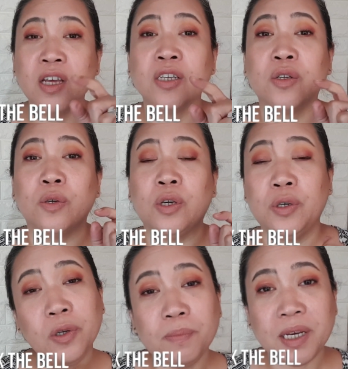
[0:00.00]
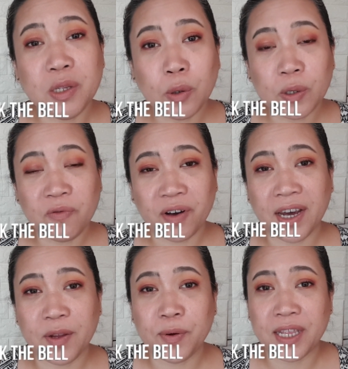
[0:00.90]
so you'll be
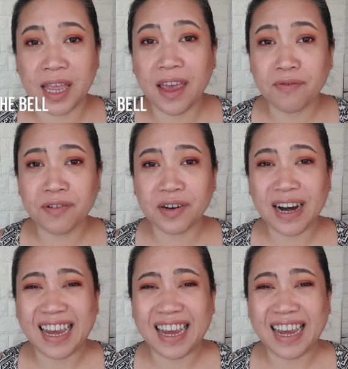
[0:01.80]
notified whenever